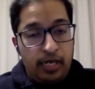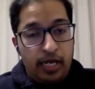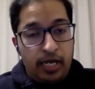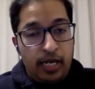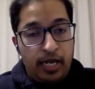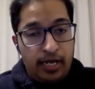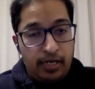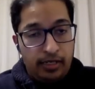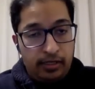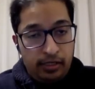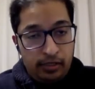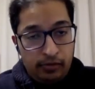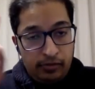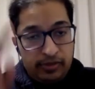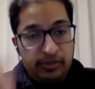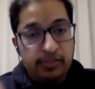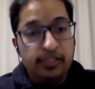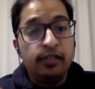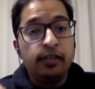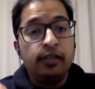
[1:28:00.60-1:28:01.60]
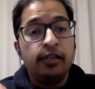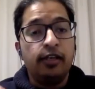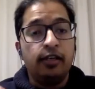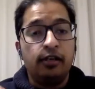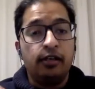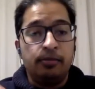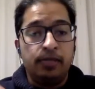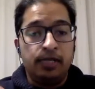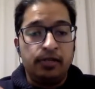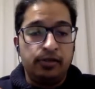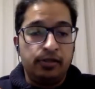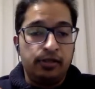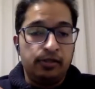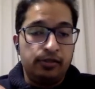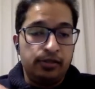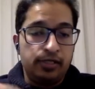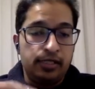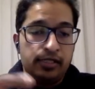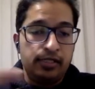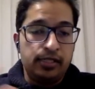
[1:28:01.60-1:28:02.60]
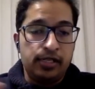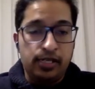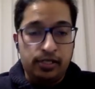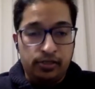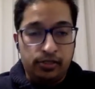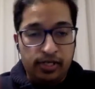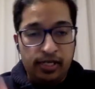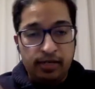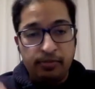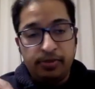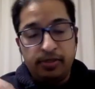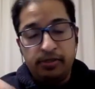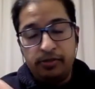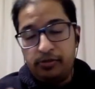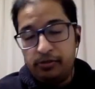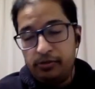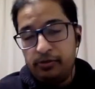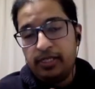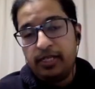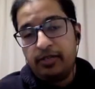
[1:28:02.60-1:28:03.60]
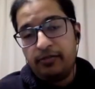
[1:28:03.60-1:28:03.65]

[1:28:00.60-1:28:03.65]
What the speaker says: and he was thinking about it on that day and you happen to do that,